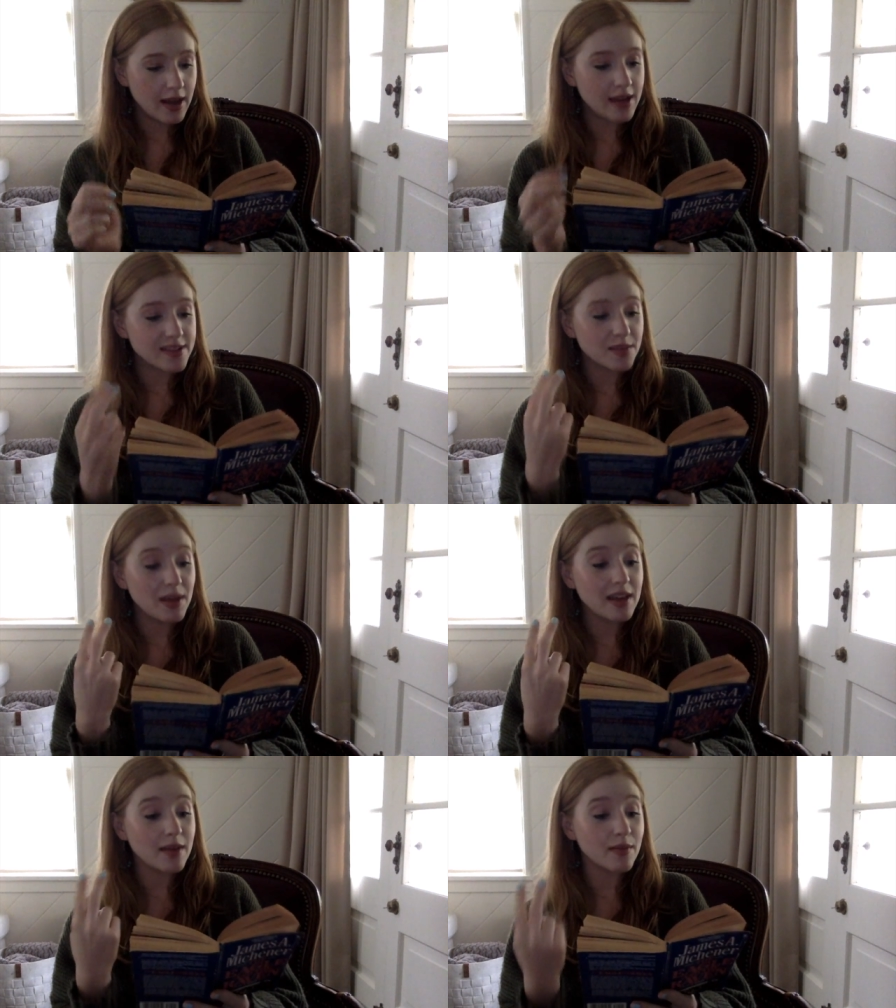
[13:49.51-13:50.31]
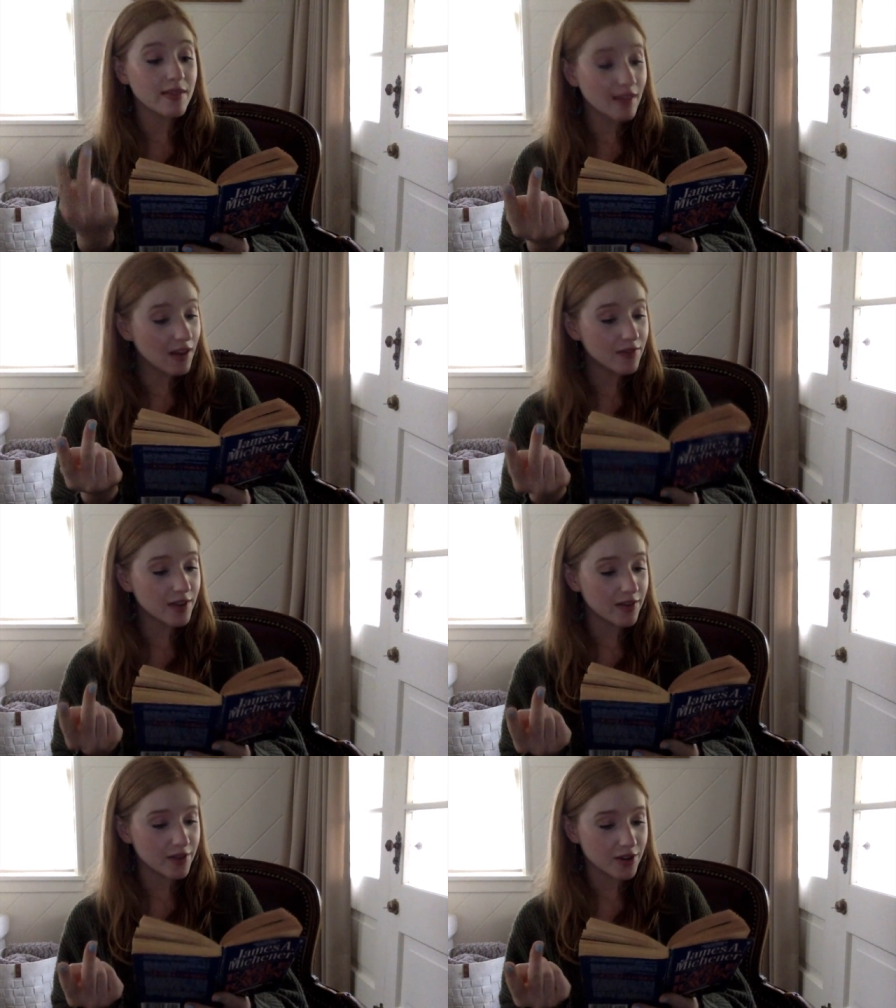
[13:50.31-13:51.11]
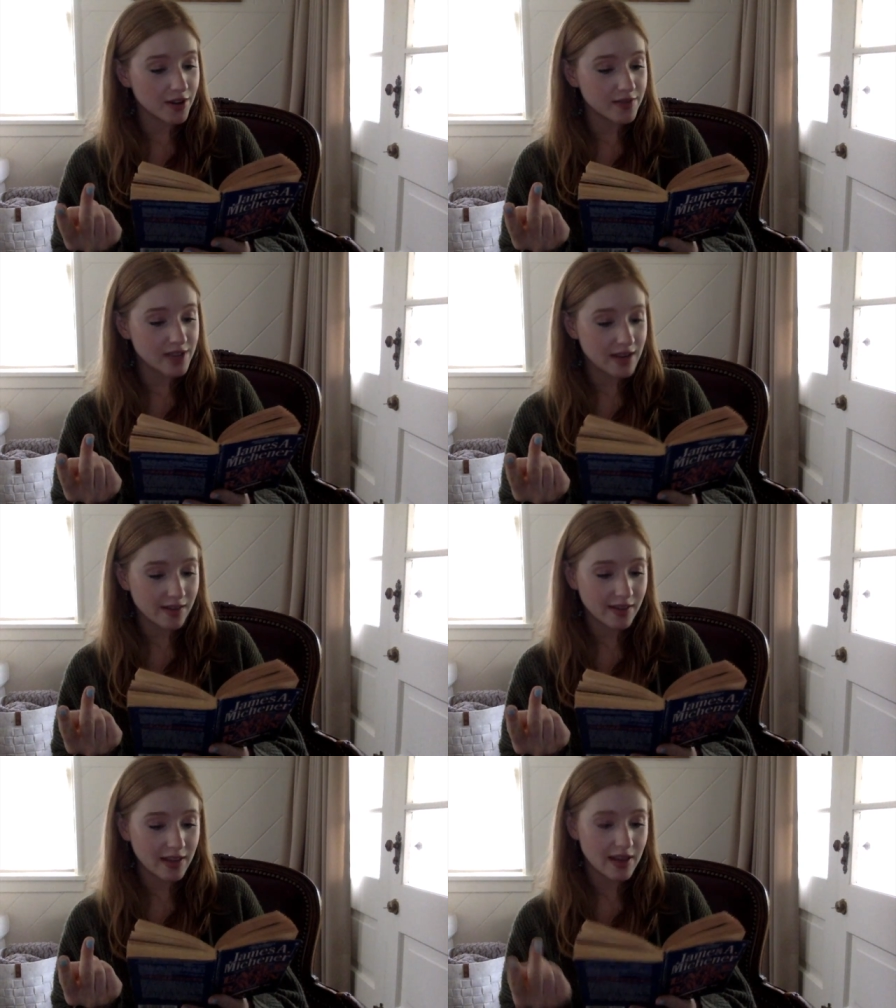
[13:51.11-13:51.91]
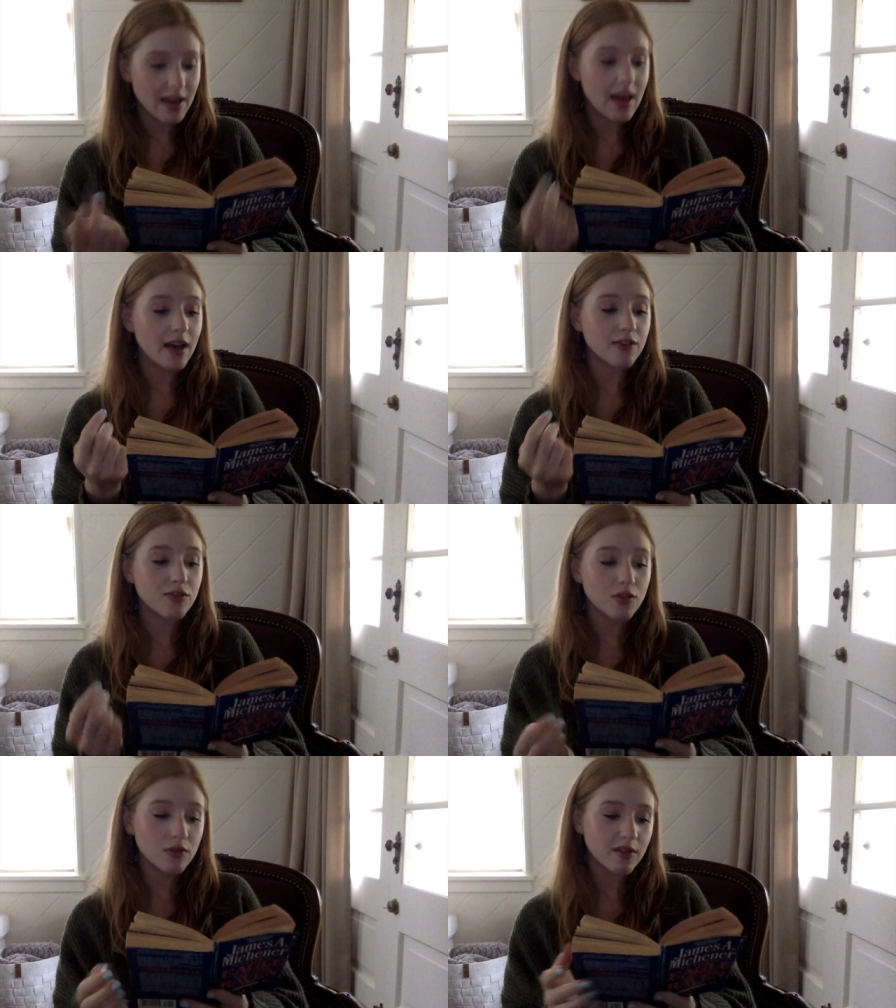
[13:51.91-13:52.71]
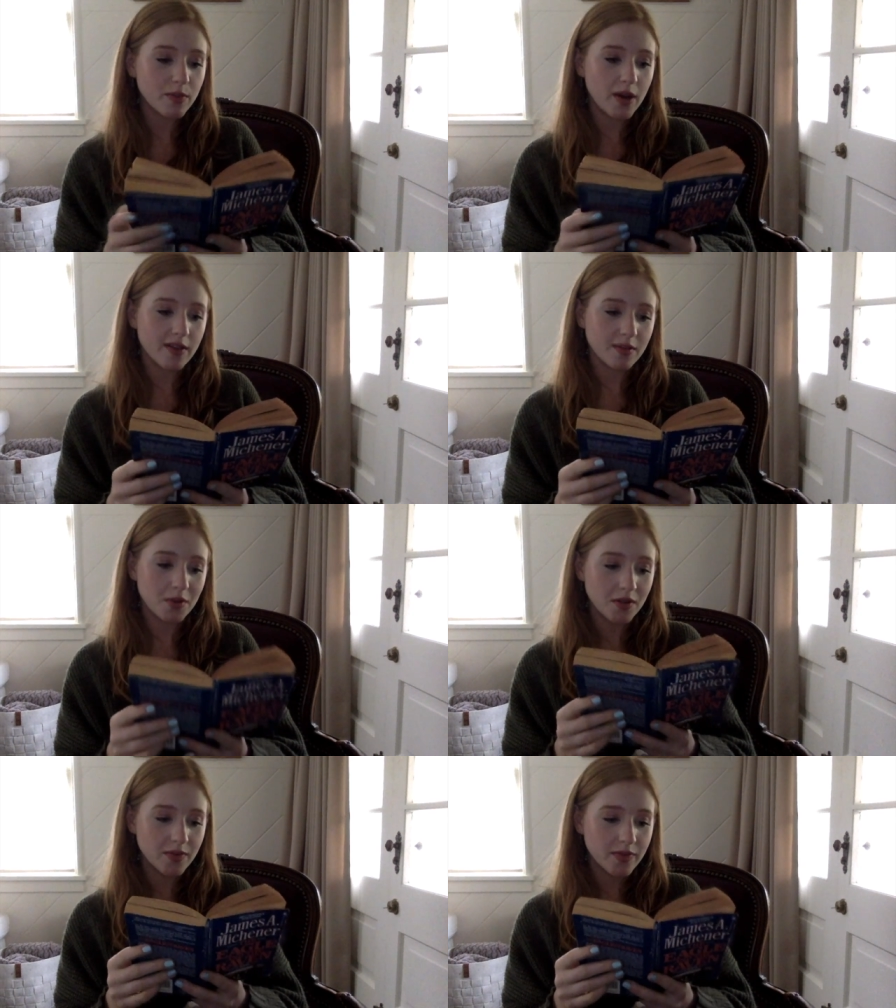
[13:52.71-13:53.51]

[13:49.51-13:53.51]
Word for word: and to make himself governor of Tennessee as soon as possible.